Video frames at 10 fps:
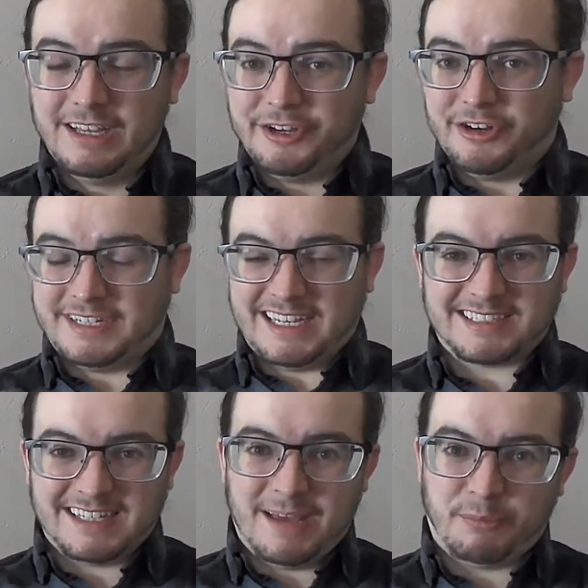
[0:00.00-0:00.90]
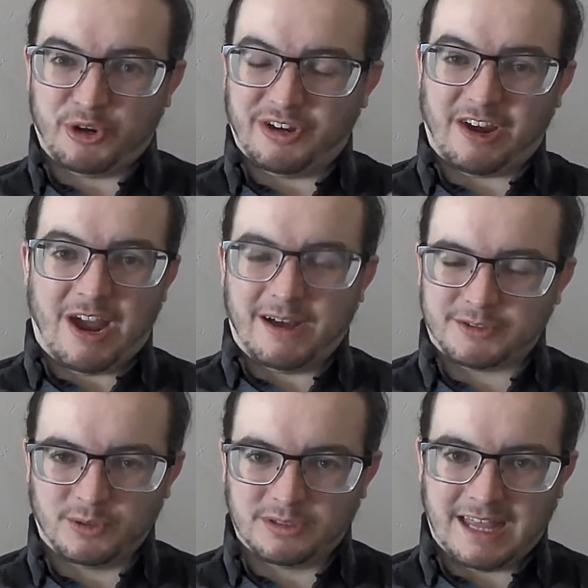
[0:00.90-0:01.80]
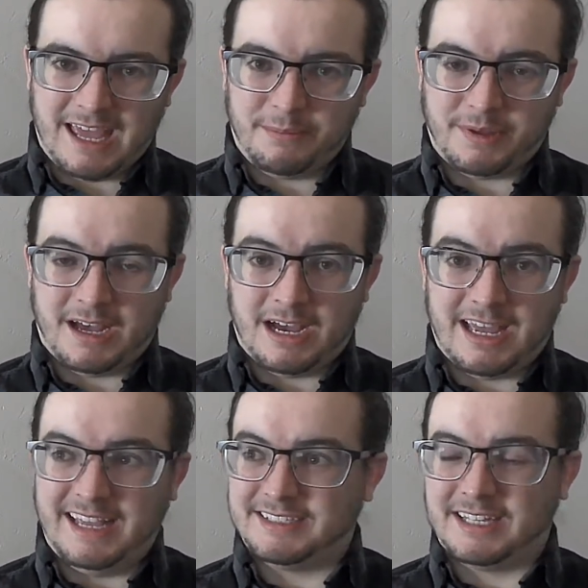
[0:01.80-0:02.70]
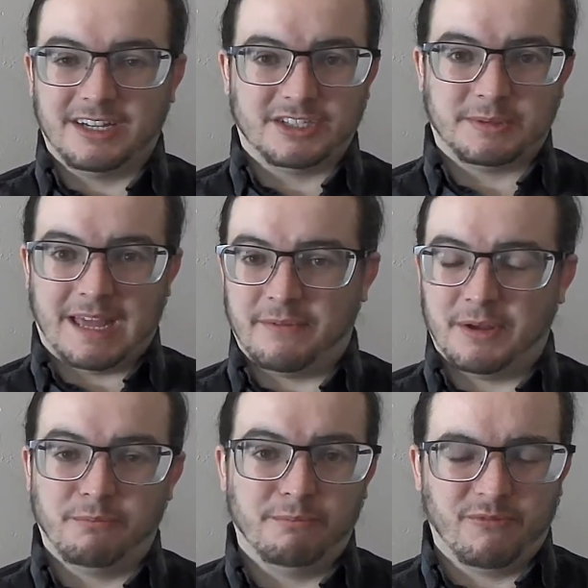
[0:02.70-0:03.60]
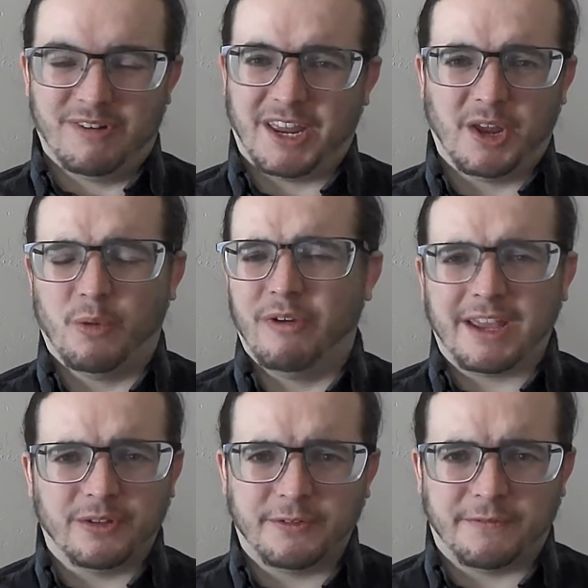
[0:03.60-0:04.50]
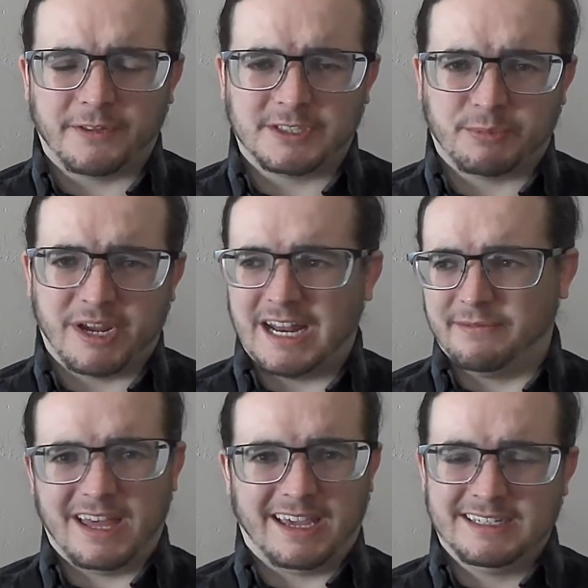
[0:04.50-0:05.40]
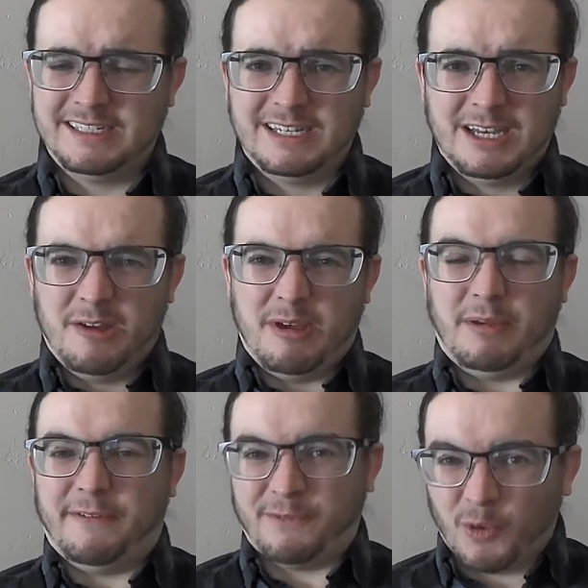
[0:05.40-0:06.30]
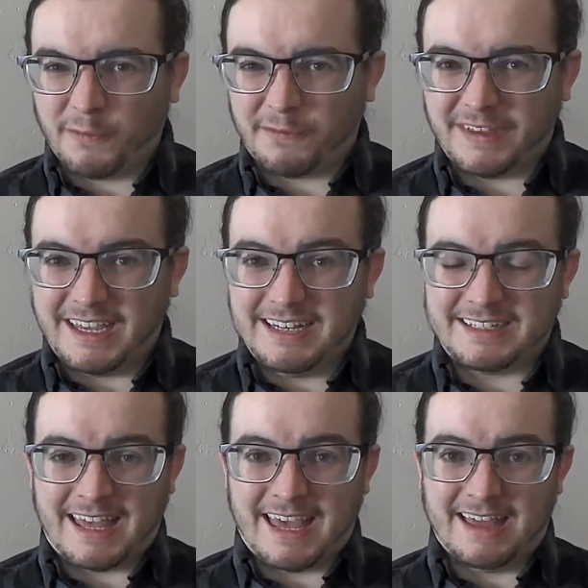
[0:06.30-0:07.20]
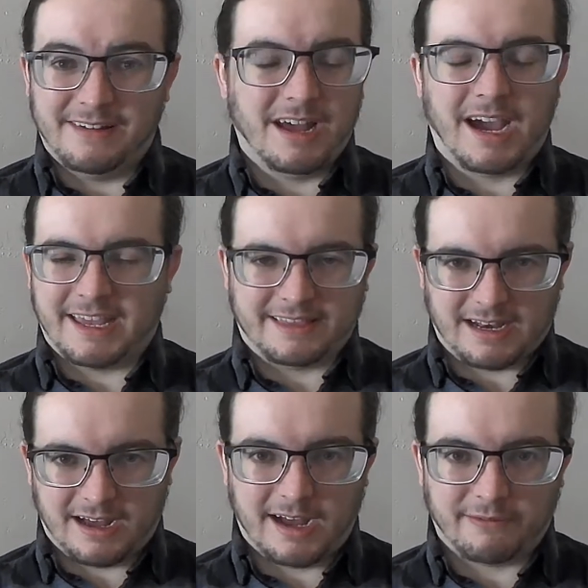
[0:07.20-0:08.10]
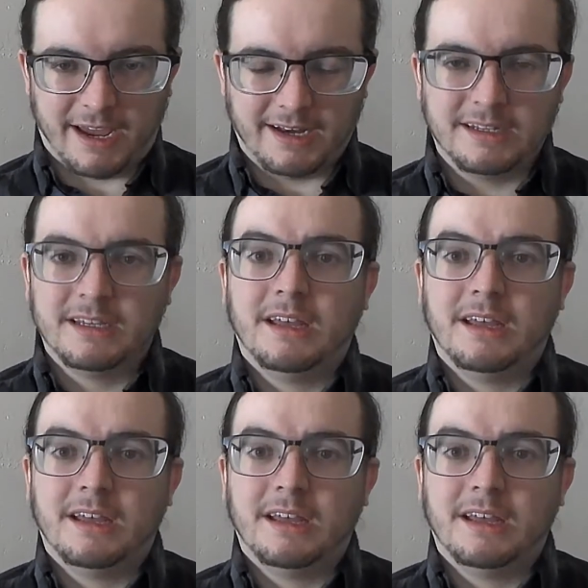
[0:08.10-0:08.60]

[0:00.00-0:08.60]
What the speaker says: Your desk lamp or your household lamp is going to have a regular spread of like maybe 4 feet and not get that hot, right?